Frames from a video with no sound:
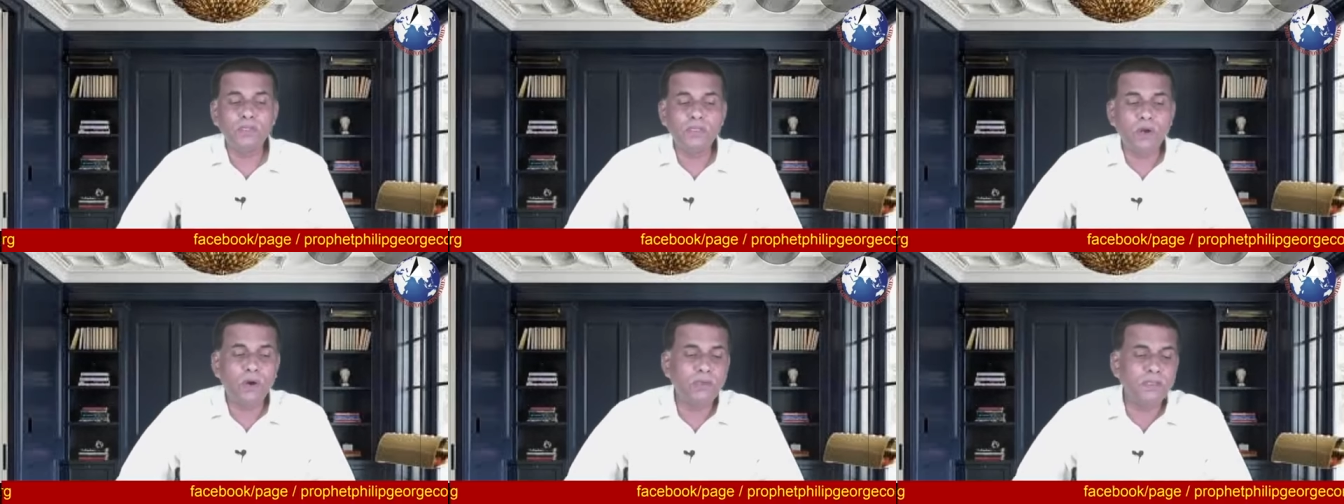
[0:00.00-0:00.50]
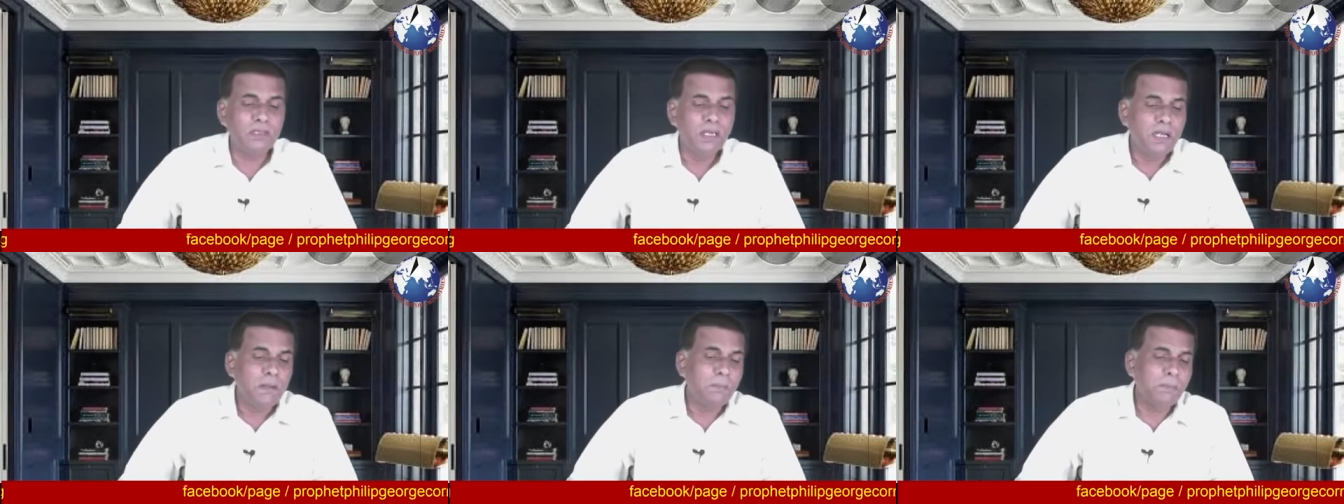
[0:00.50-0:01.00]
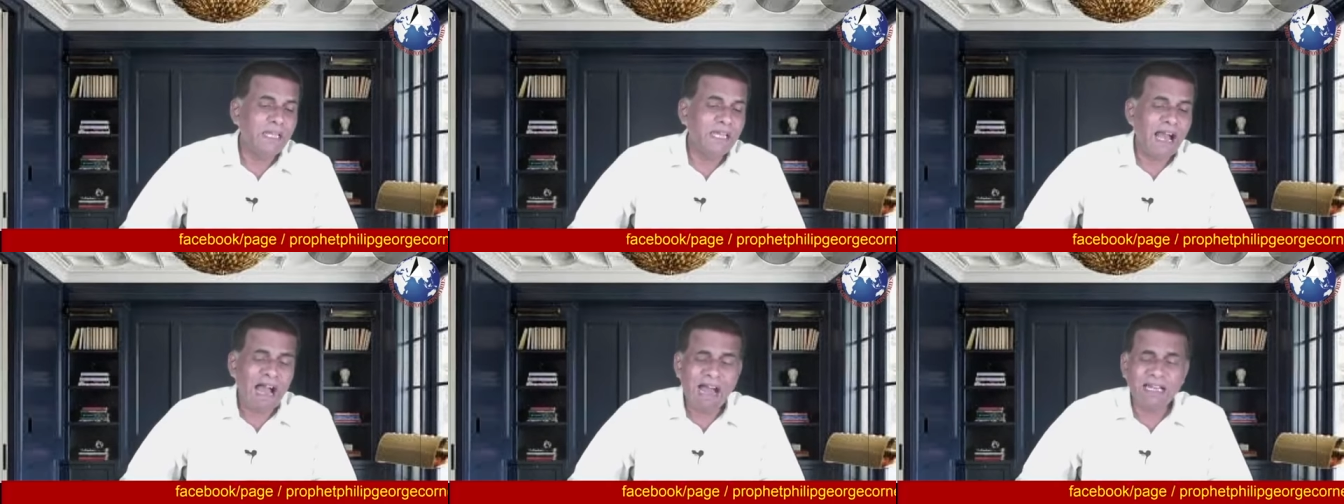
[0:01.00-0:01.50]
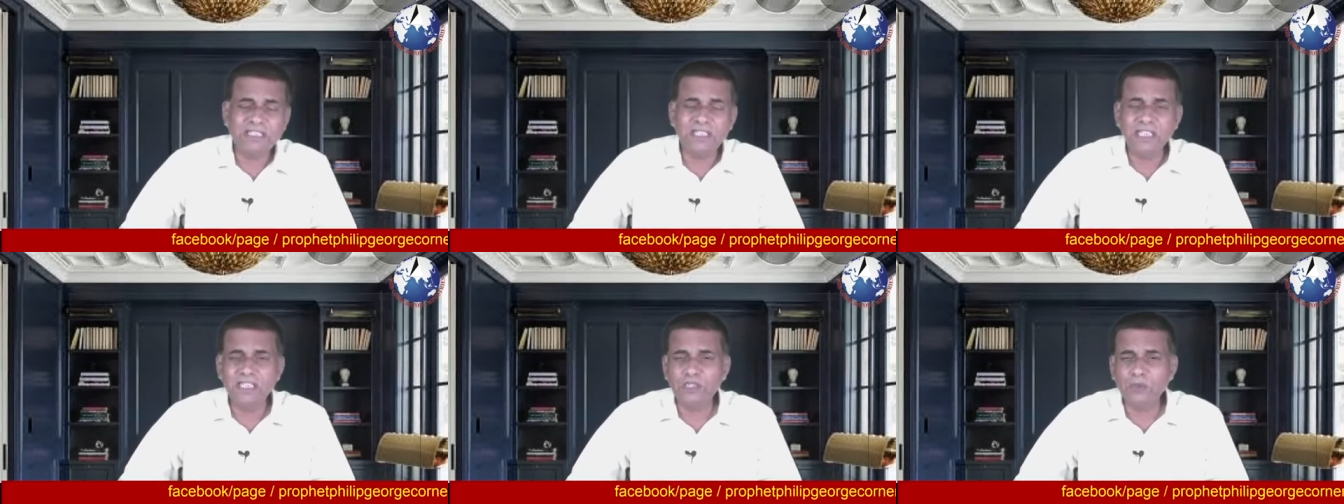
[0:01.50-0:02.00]
don't be
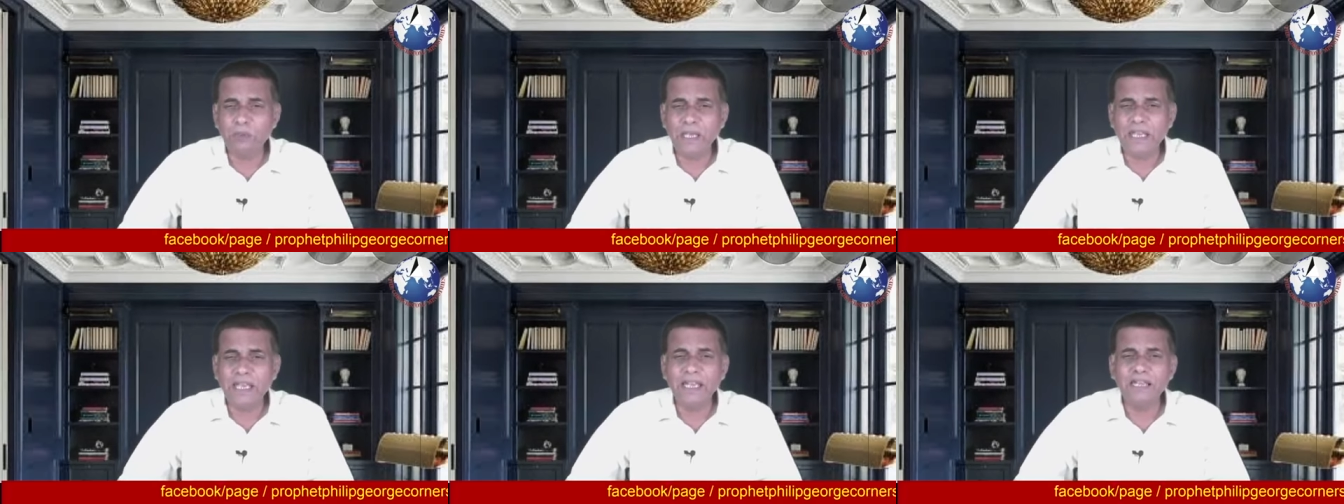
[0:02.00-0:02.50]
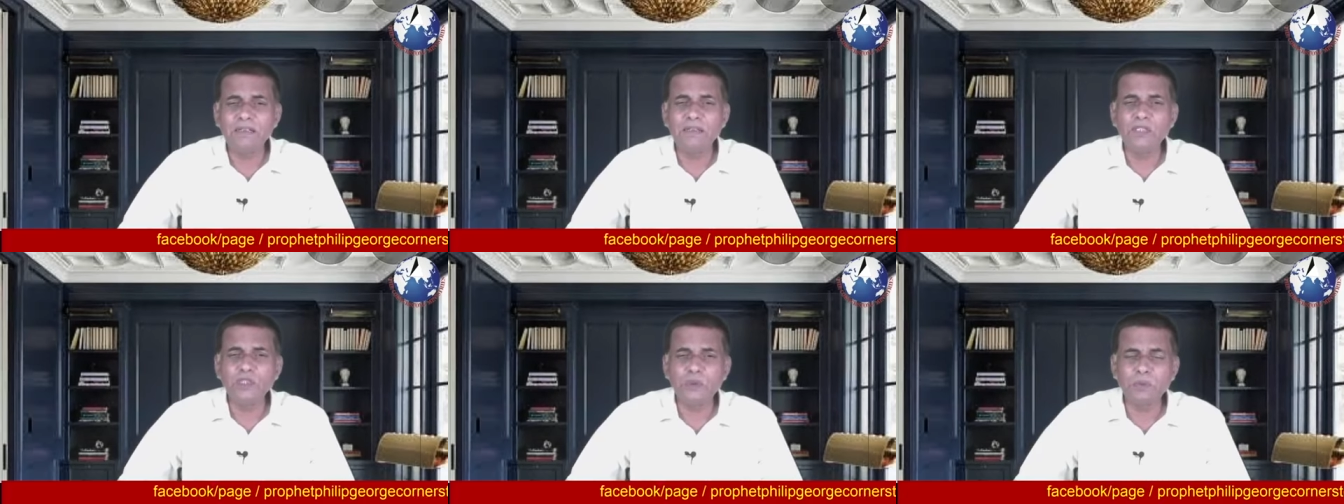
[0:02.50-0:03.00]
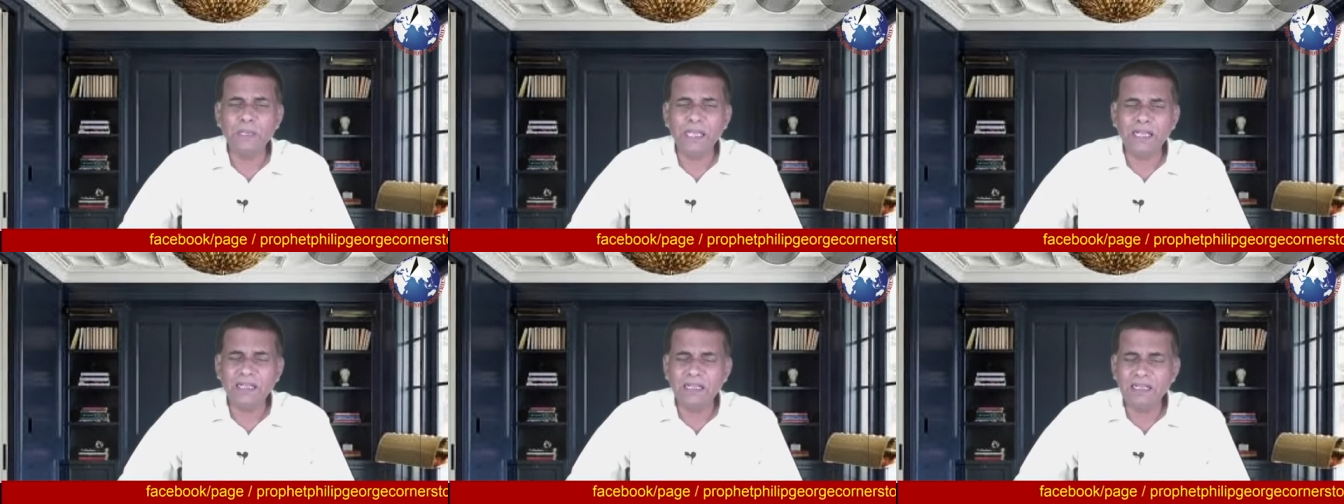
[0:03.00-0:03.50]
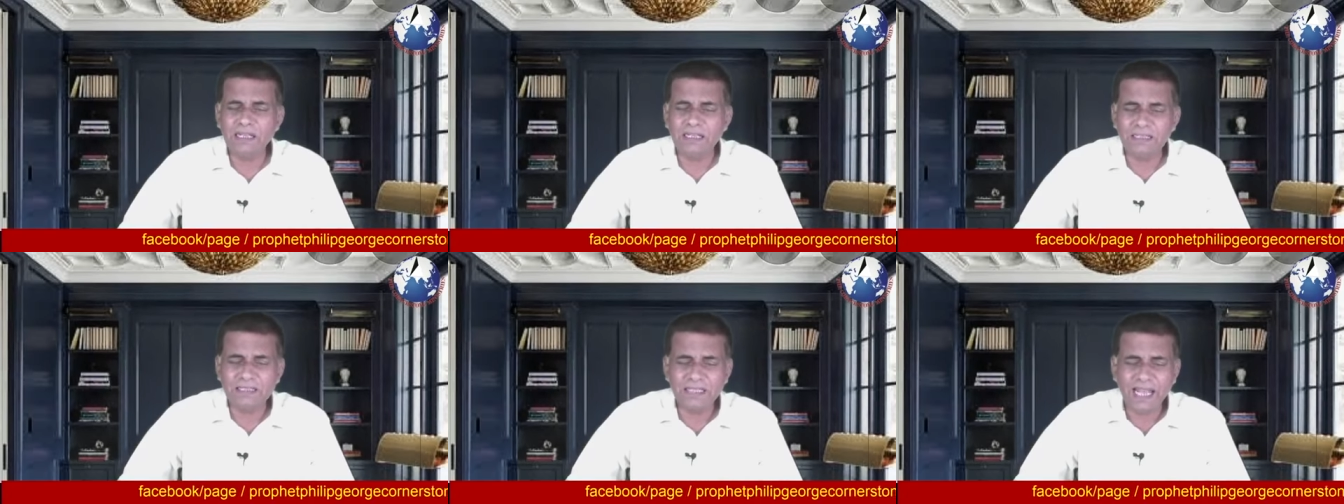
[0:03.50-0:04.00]
harshly speaking uh, speak
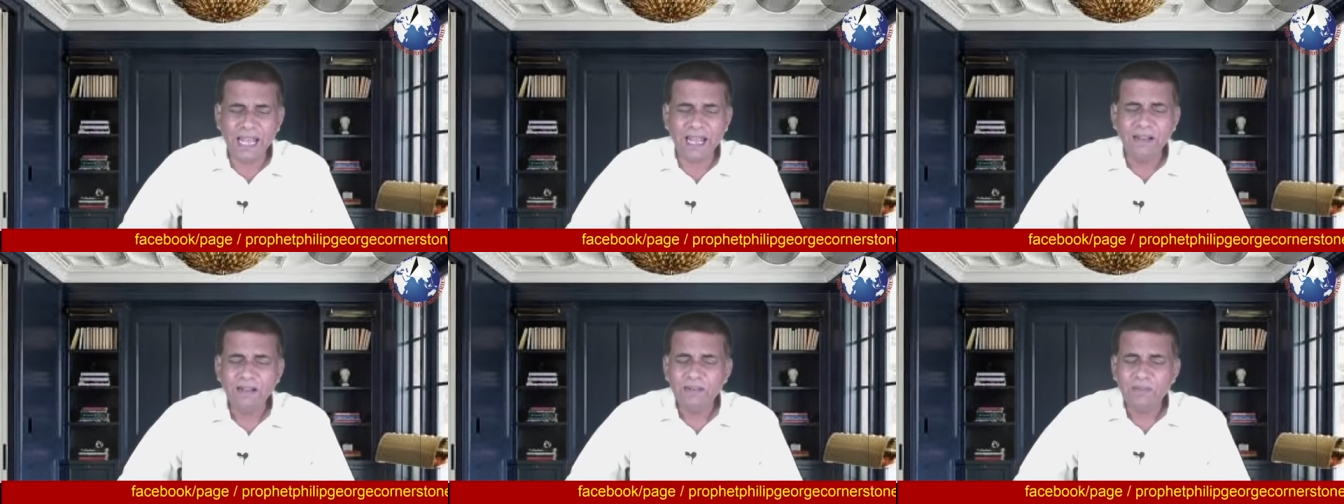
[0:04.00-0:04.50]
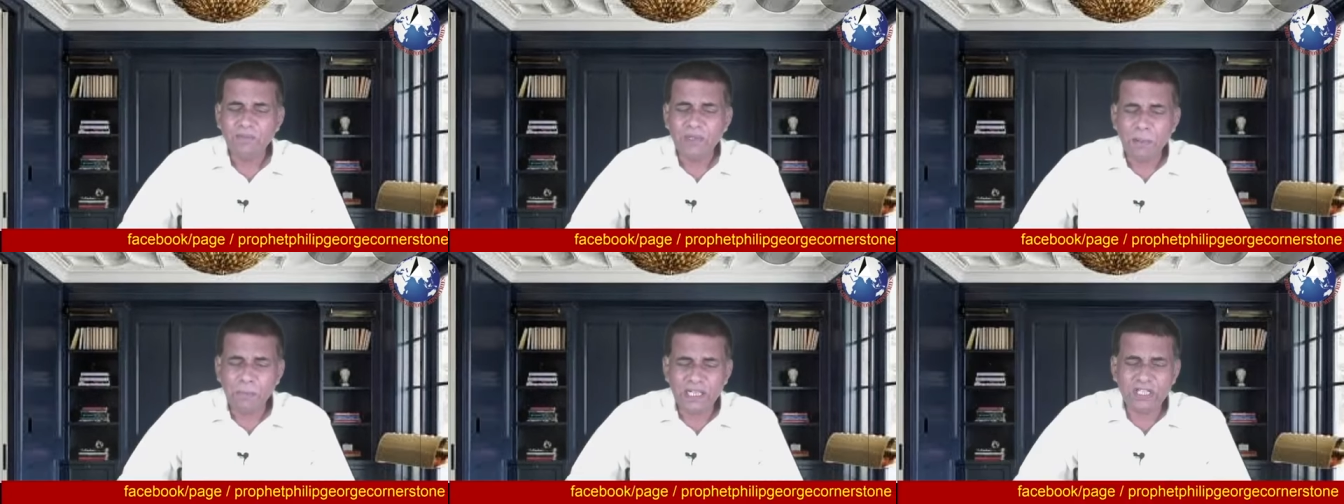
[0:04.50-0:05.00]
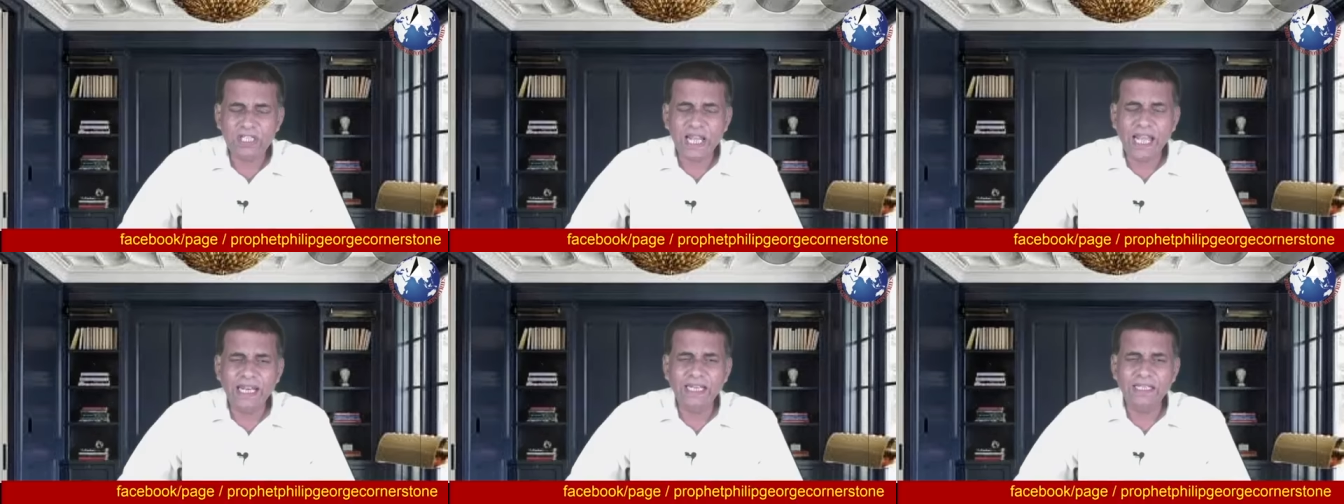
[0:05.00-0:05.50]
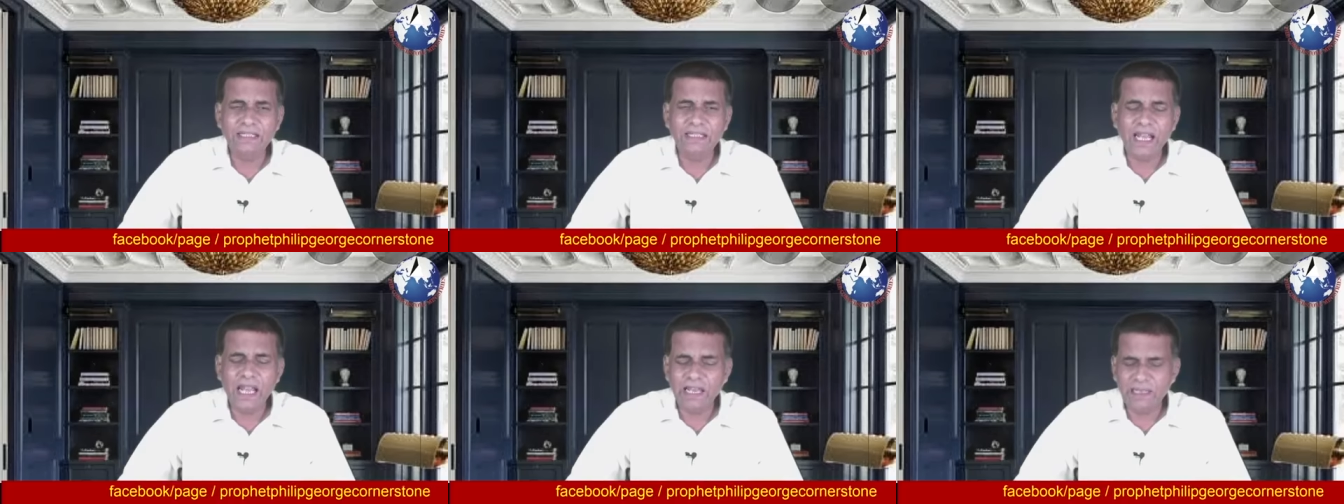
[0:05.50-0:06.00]
uh, si be
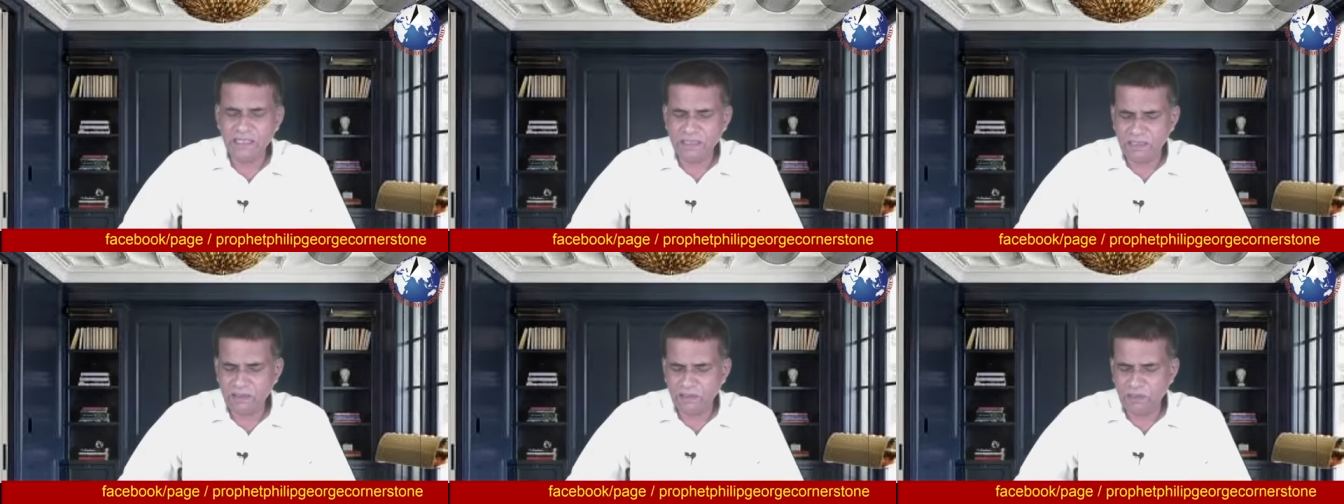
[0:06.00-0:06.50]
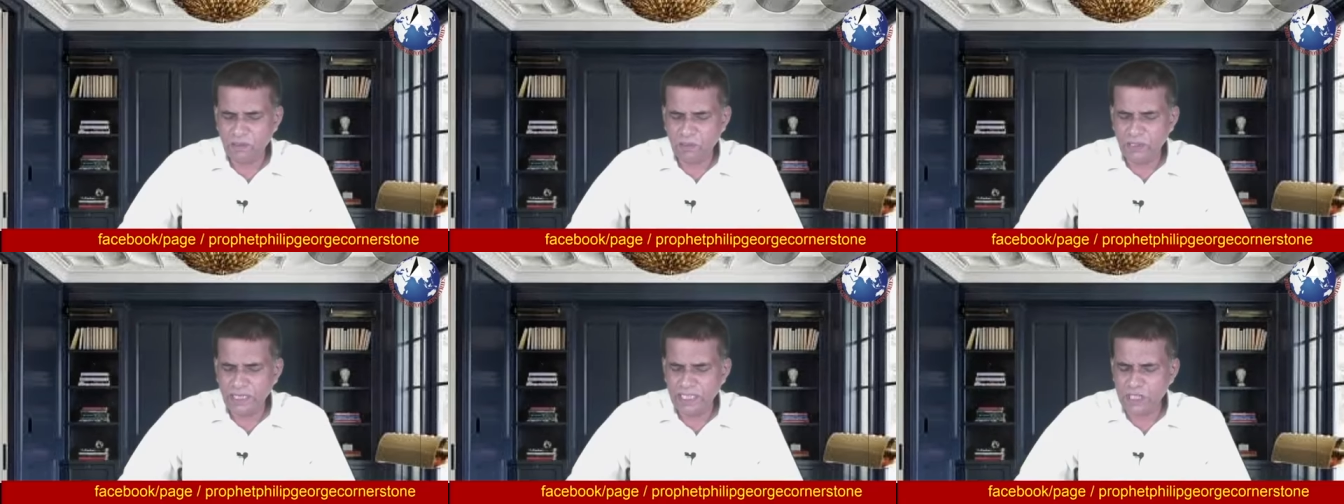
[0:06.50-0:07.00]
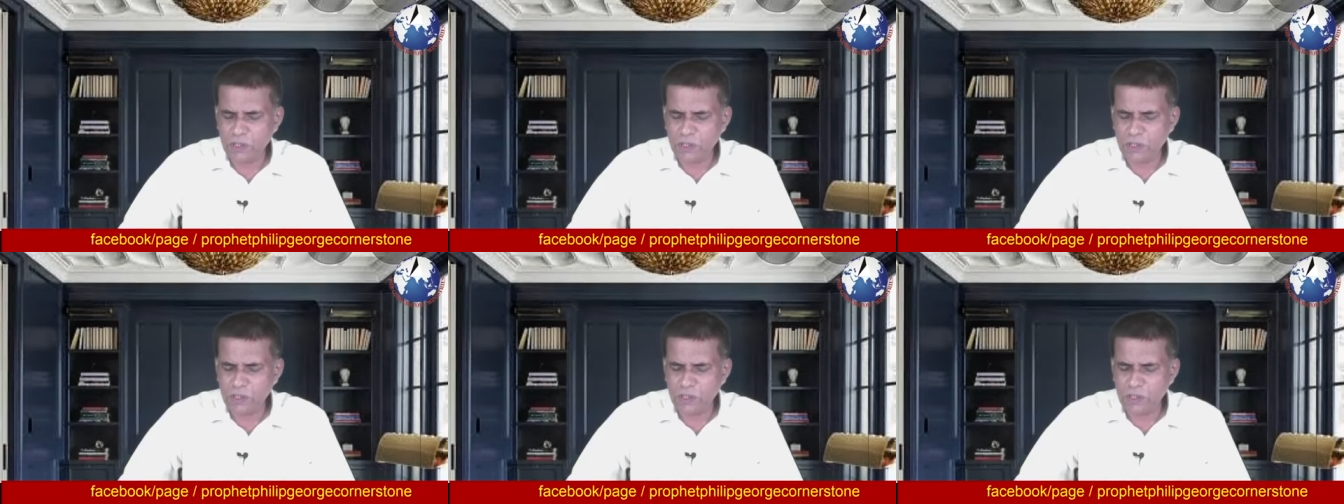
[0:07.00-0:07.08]
silent and uh, only